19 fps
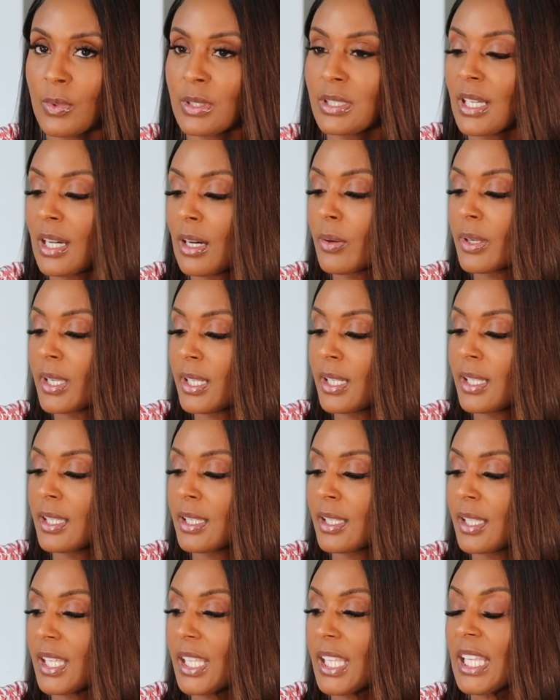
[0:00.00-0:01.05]
without
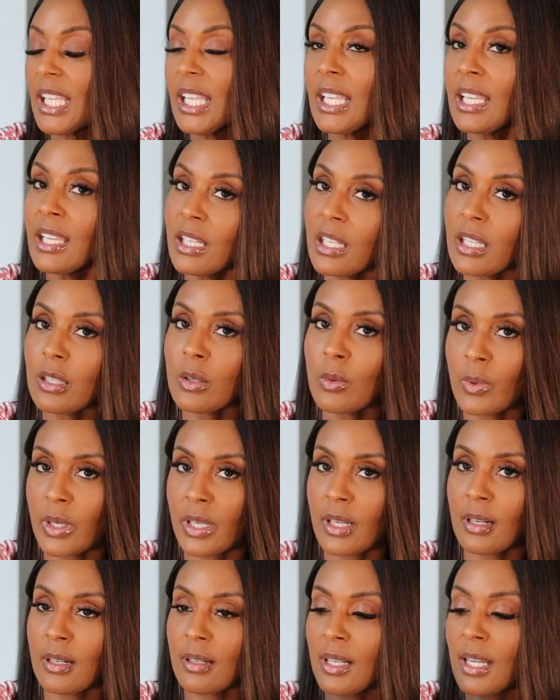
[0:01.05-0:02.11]
getting
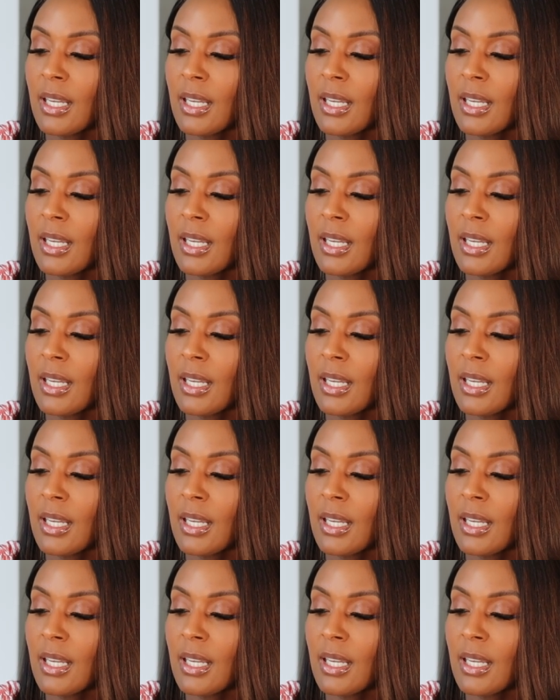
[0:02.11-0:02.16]
anywhere.